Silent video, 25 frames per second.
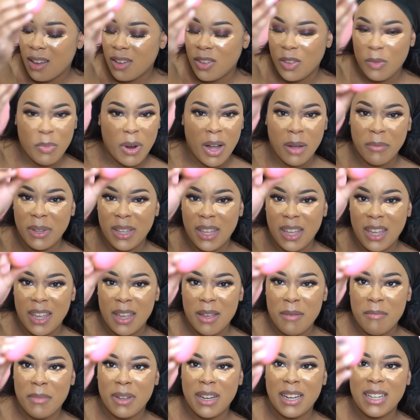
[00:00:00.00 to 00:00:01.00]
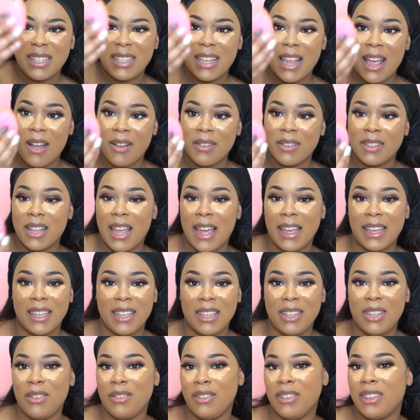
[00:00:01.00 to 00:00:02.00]
You probably can't, but it sounds like
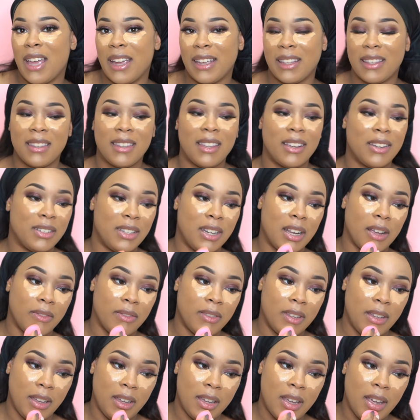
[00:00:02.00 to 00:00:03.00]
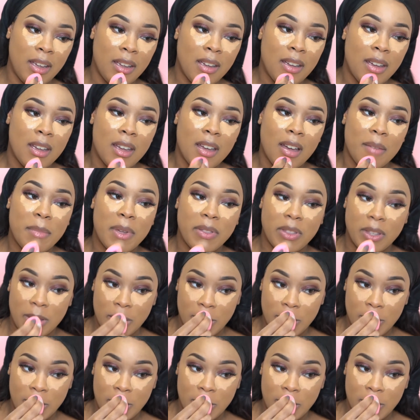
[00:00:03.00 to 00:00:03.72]
there's definitely, I'm about to